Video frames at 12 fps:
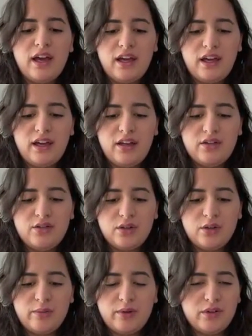And
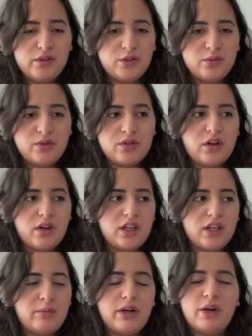so my research was
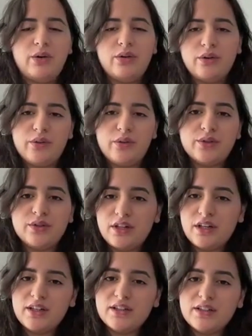talking about all of those
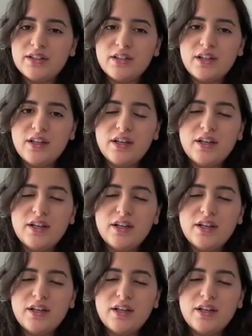things.